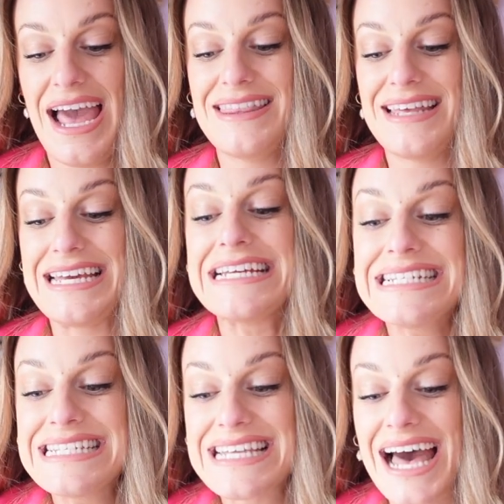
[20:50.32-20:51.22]
And then
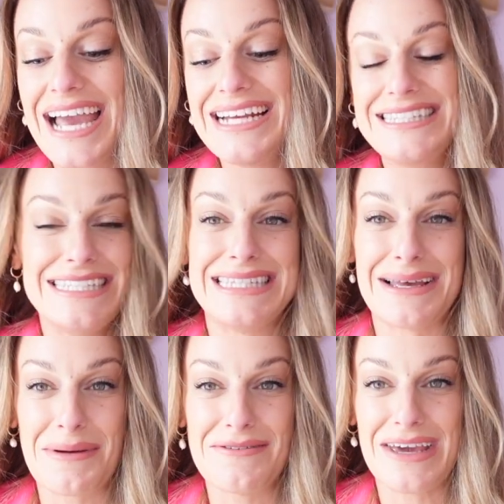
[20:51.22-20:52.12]
inside, this is
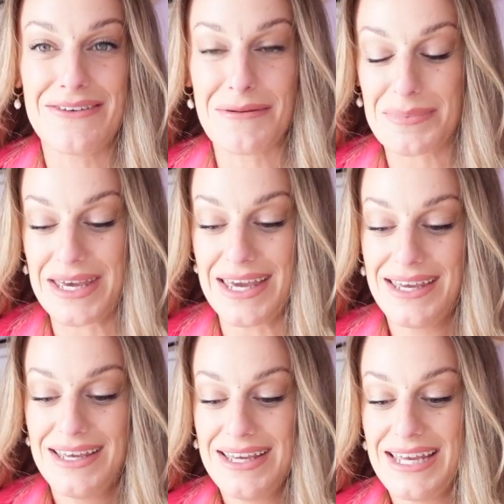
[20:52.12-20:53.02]
like my favourite bit,
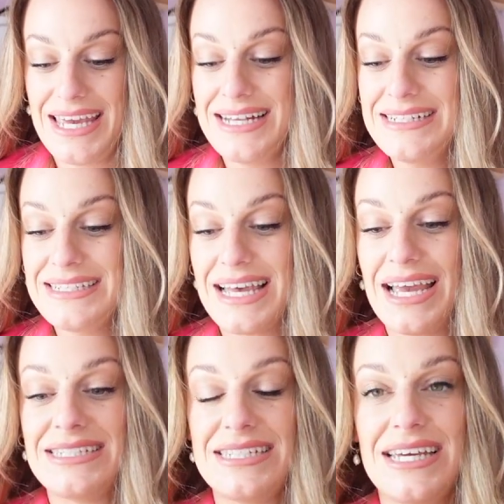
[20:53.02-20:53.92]

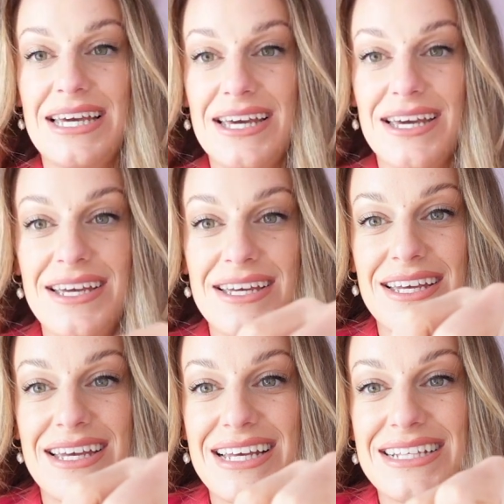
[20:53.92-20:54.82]
inside here,
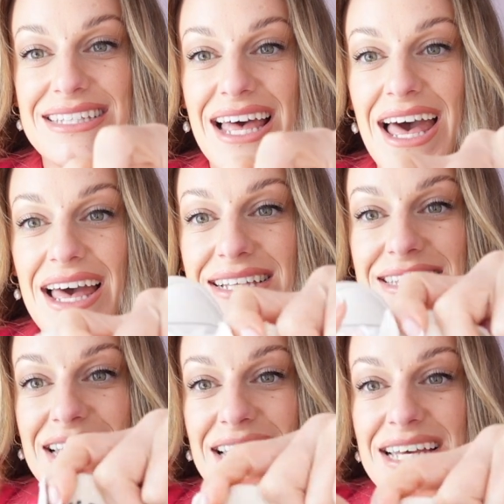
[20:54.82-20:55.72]
it
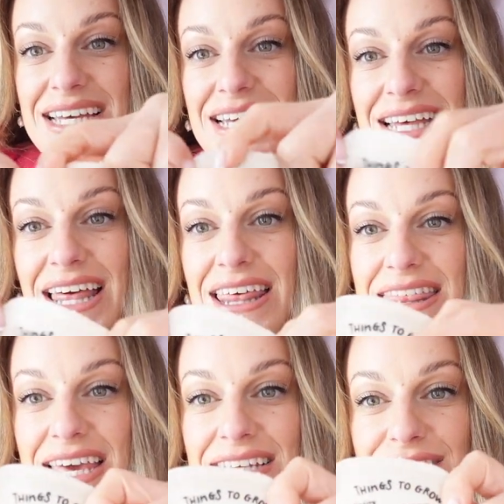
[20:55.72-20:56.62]
says,
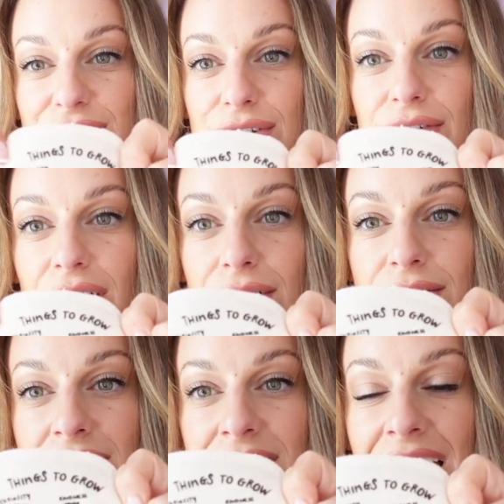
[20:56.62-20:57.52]
things to
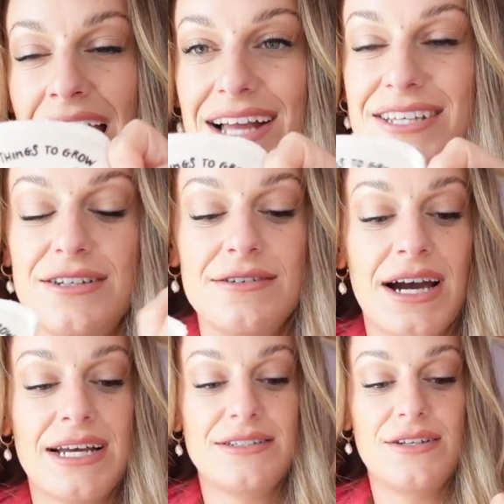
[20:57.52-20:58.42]
grow. And you
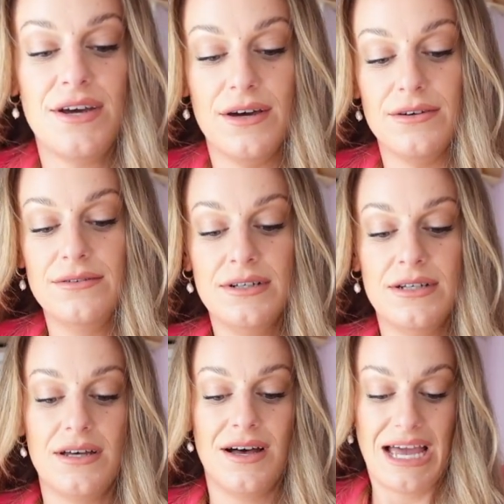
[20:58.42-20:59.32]
guys know
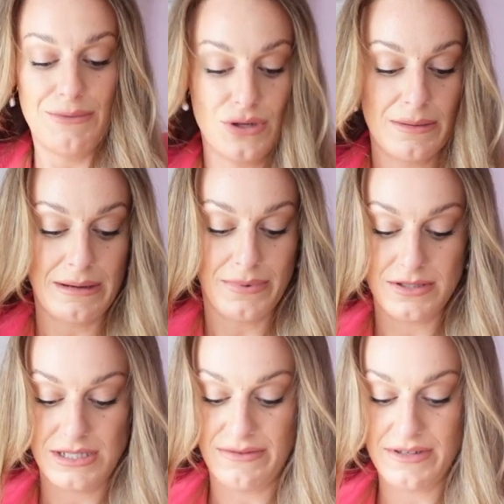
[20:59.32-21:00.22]
I'm all about
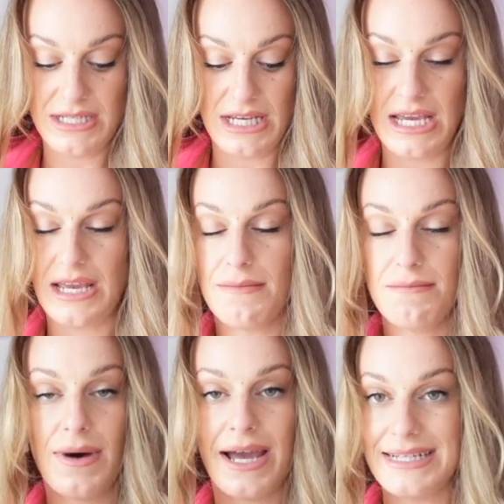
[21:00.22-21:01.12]
positivity,
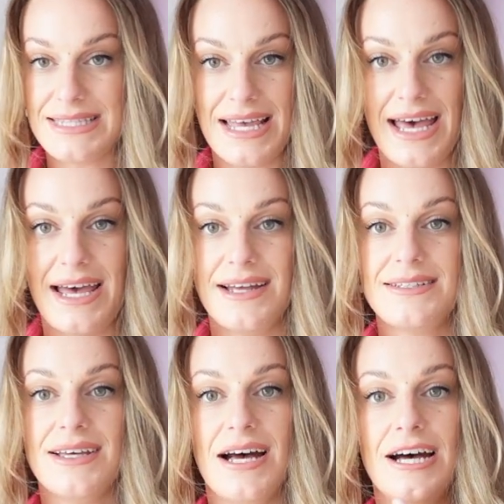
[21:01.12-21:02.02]

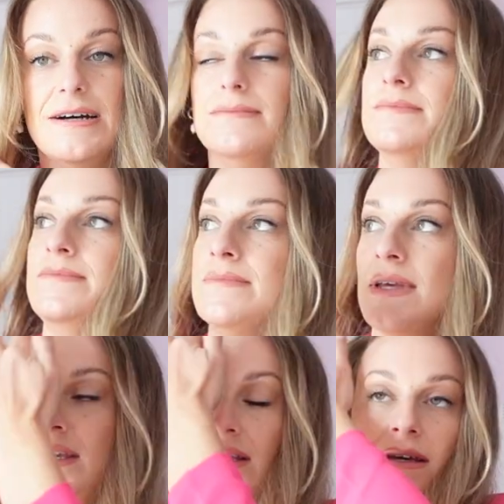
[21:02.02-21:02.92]
mindset,
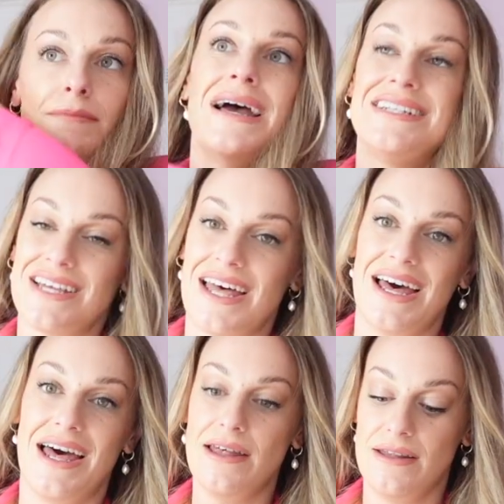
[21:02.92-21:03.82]
mental
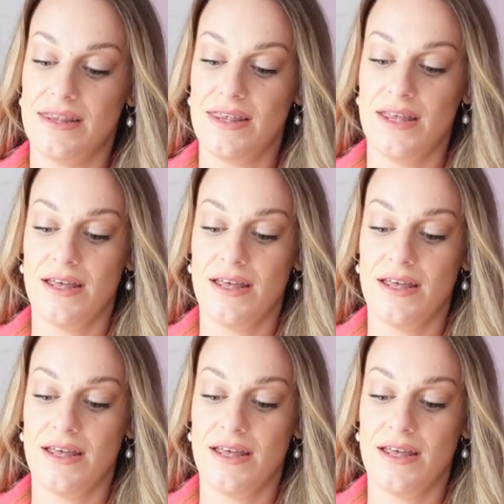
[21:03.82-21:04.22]
health,